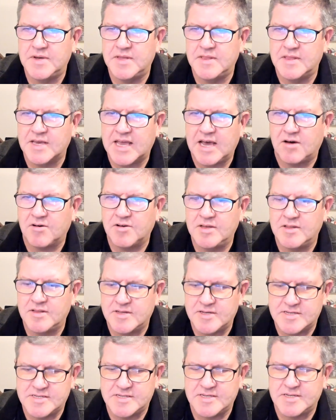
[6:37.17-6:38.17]
in the
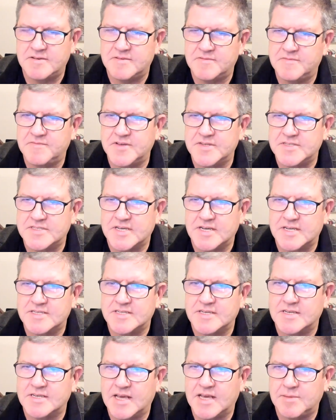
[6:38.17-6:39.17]
calculus and
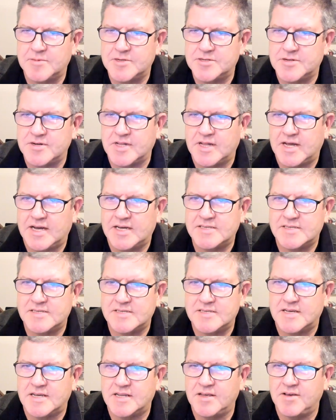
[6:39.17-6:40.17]
physics and chemistry
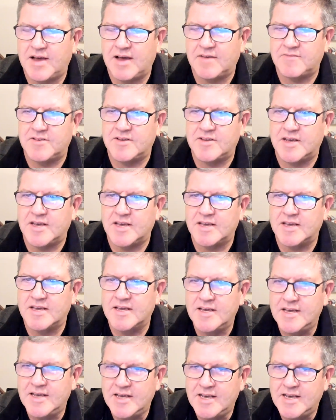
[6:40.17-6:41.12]
classes that you have to take